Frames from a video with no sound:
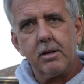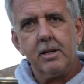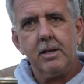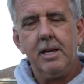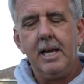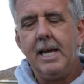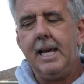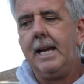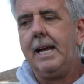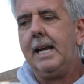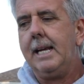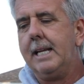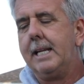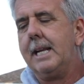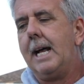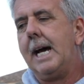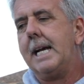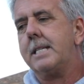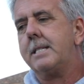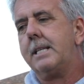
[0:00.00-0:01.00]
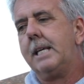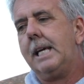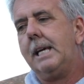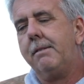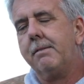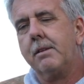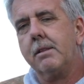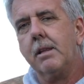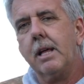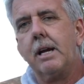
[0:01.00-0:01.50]
yard in a nice
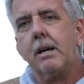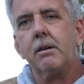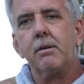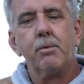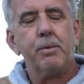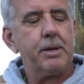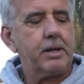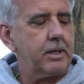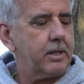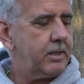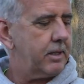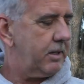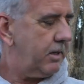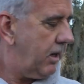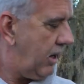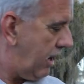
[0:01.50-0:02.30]
even layer. We can